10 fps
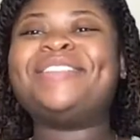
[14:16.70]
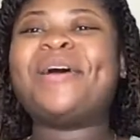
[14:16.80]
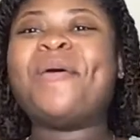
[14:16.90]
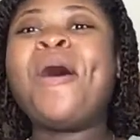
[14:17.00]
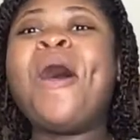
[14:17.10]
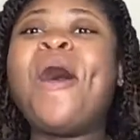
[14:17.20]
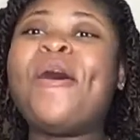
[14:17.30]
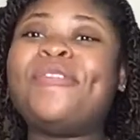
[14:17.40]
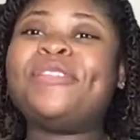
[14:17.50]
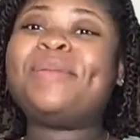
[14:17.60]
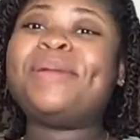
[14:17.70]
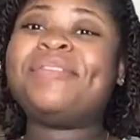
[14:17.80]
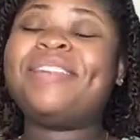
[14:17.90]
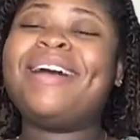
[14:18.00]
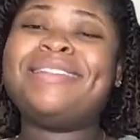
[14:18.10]
so hopefully, but
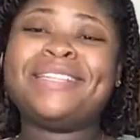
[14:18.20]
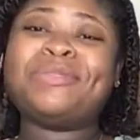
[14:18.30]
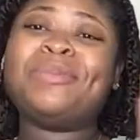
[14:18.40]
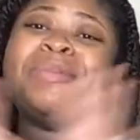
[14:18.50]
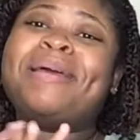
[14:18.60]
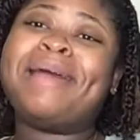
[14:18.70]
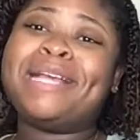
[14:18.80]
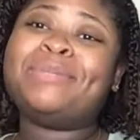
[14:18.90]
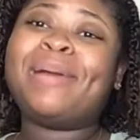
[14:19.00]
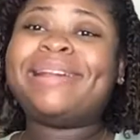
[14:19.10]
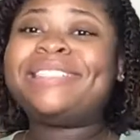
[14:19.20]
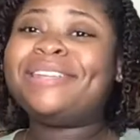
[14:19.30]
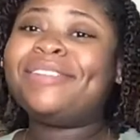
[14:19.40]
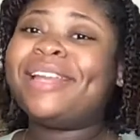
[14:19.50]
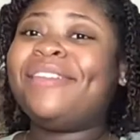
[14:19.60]
if not, this will be my last pregnancy
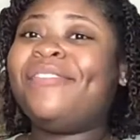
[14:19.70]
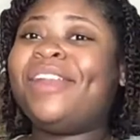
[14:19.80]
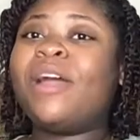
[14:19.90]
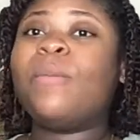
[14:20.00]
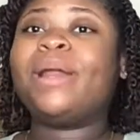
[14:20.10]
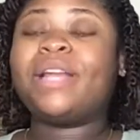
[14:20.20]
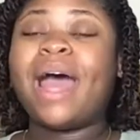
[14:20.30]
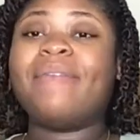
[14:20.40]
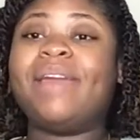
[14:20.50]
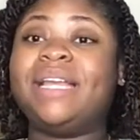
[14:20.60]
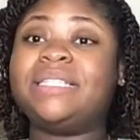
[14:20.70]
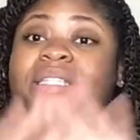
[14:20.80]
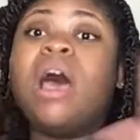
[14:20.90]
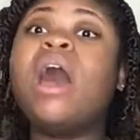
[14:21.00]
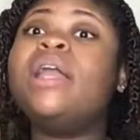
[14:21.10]
related video, but I have a
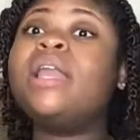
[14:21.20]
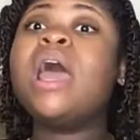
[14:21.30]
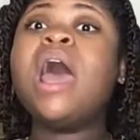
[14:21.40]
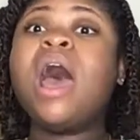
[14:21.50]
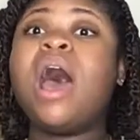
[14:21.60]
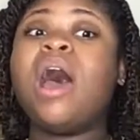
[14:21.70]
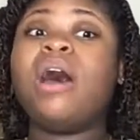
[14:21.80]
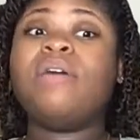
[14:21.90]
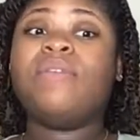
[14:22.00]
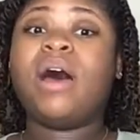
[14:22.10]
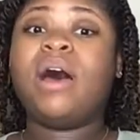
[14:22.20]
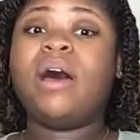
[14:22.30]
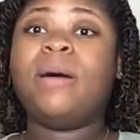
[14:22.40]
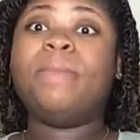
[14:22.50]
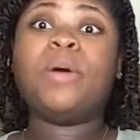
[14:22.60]
ton of
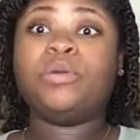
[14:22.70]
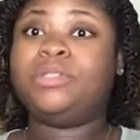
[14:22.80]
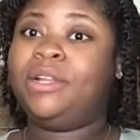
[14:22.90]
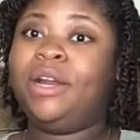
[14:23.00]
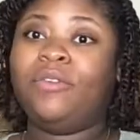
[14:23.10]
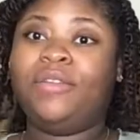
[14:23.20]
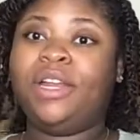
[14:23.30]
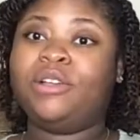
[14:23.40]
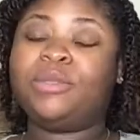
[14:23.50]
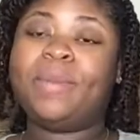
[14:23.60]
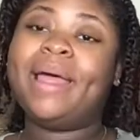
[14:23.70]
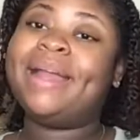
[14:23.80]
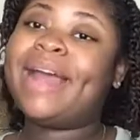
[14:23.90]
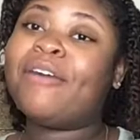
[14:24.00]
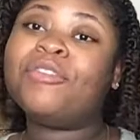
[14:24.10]
um, postnatal videos
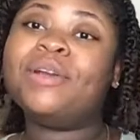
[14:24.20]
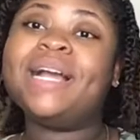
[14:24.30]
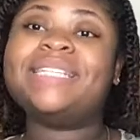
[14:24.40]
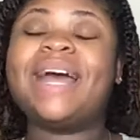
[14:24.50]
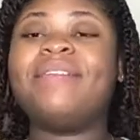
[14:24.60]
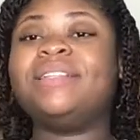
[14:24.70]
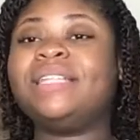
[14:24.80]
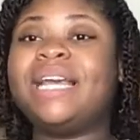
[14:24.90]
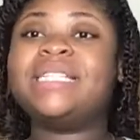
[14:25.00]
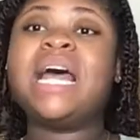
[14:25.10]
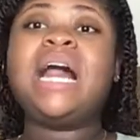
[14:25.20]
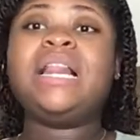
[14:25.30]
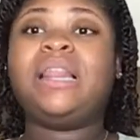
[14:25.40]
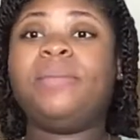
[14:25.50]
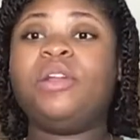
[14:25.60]
planned out for you guys. I have a list.
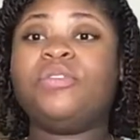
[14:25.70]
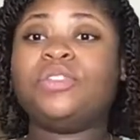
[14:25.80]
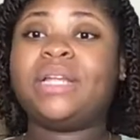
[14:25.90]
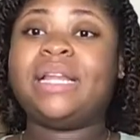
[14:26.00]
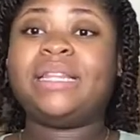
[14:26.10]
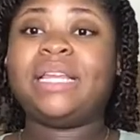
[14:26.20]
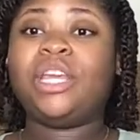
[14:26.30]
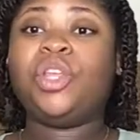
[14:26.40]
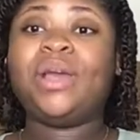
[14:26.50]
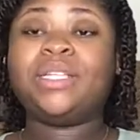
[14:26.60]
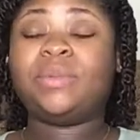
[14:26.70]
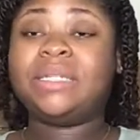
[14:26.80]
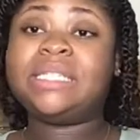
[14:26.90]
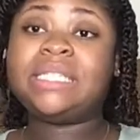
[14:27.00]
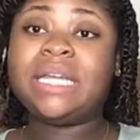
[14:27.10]
Let me know if there's anything you guys want to
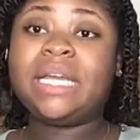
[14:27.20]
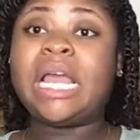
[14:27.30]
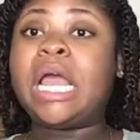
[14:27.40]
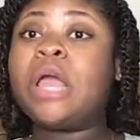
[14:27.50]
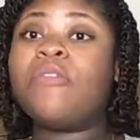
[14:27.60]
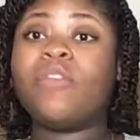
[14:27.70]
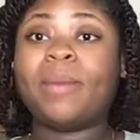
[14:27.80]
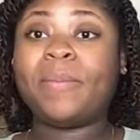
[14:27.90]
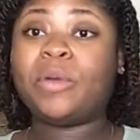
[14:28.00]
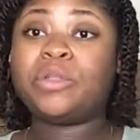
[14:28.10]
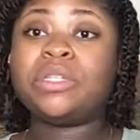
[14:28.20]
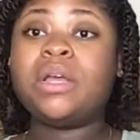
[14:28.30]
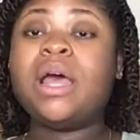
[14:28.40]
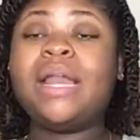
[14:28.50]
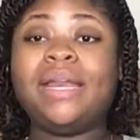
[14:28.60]
see for my
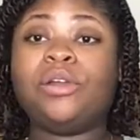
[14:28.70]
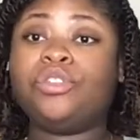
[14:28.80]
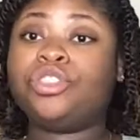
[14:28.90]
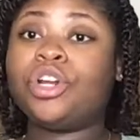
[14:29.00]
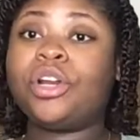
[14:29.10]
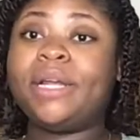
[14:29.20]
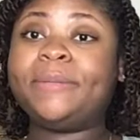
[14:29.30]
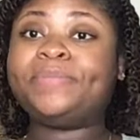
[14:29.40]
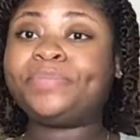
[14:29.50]
postnatal journey